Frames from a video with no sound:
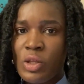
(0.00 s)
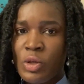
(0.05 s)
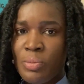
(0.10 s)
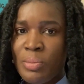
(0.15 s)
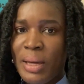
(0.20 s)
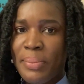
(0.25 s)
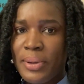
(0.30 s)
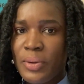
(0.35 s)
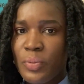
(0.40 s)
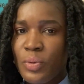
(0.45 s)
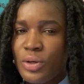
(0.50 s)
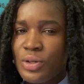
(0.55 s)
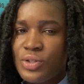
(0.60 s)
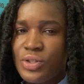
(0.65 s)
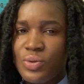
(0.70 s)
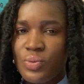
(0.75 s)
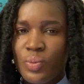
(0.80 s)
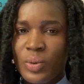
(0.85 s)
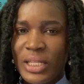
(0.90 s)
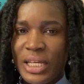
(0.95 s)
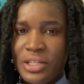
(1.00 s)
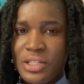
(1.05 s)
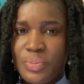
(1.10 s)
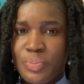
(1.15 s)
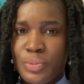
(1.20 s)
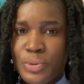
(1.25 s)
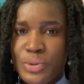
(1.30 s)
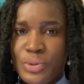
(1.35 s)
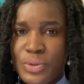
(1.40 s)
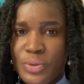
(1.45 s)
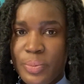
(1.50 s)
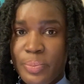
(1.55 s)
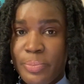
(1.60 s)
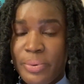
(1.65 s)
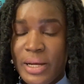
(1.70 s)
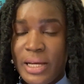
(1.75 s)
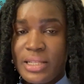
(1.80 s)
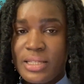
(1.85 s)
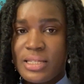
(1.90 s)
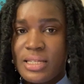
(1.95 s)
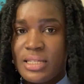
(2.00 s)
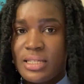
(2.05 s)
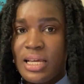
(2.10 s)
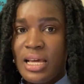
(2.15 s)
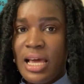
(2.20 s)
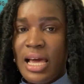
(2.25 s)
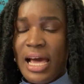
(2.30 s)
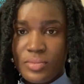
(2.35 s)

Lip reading: You might be wondering, what are you supposed to practice?